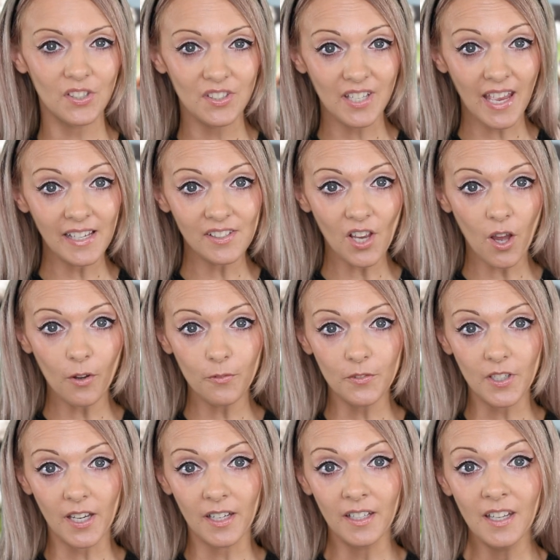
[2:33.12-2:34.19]
just days
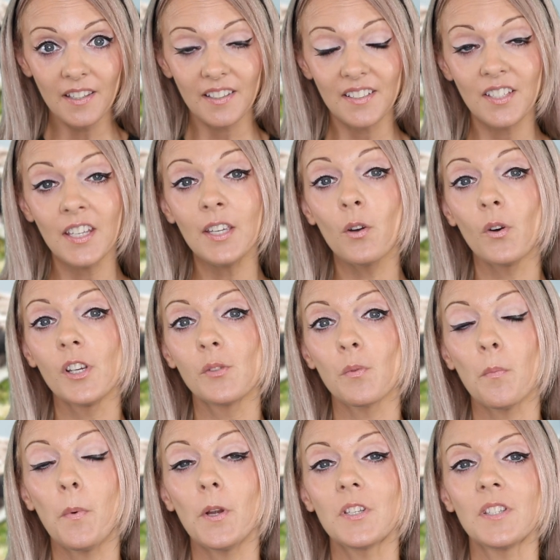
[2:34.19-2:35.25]
after the decoys
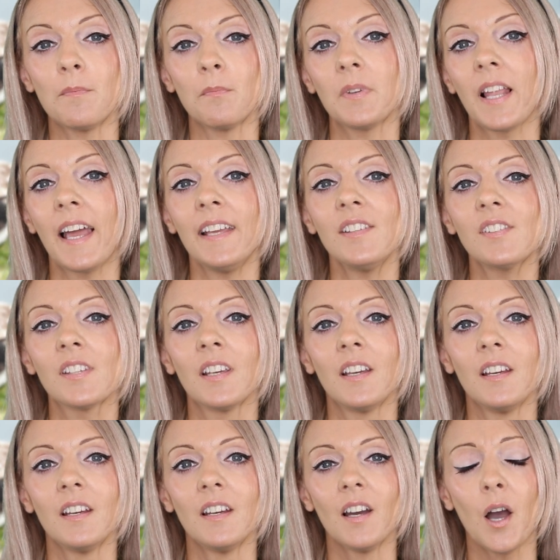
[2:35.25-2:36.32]
were put in place,
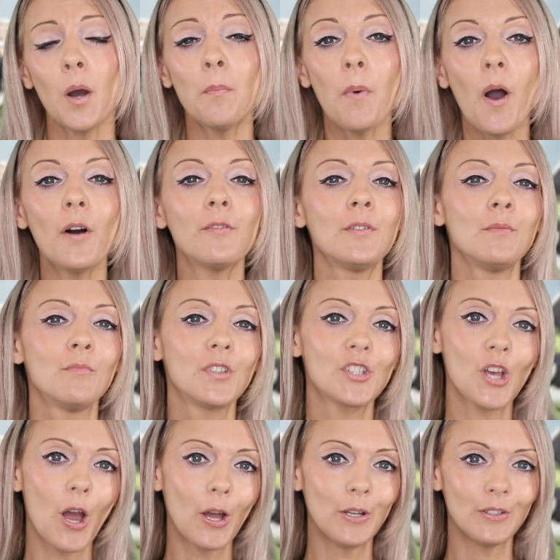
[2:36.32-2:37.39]
a puffin
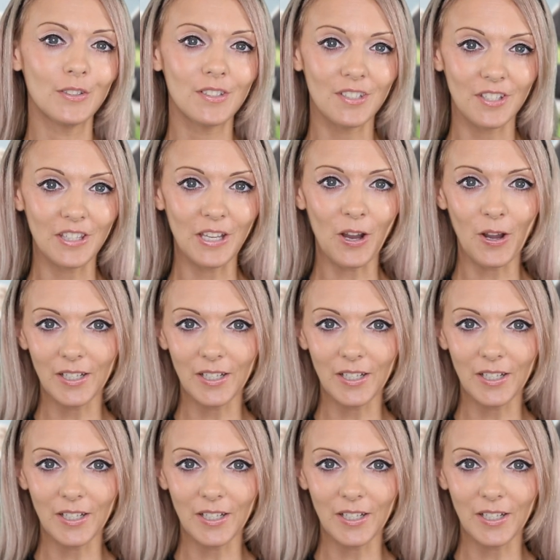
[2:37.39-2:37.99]
returned to the